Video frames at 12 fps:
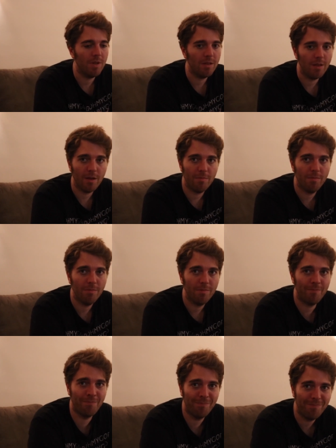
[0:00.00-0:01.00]
meet them.
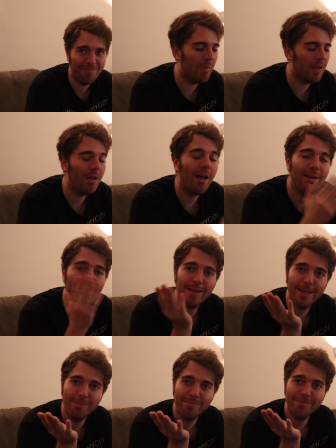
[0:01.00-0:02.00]
But
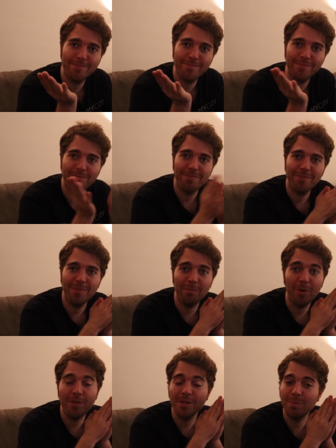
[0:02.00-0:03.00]
luckily,
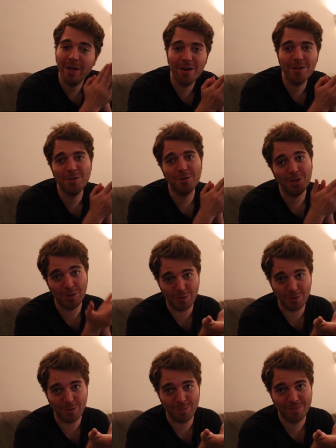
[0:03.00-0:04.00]
both his parents are on
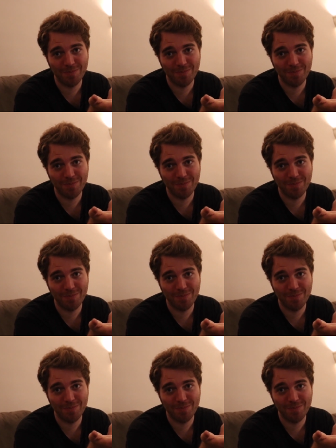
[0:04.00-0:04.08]
YouTube.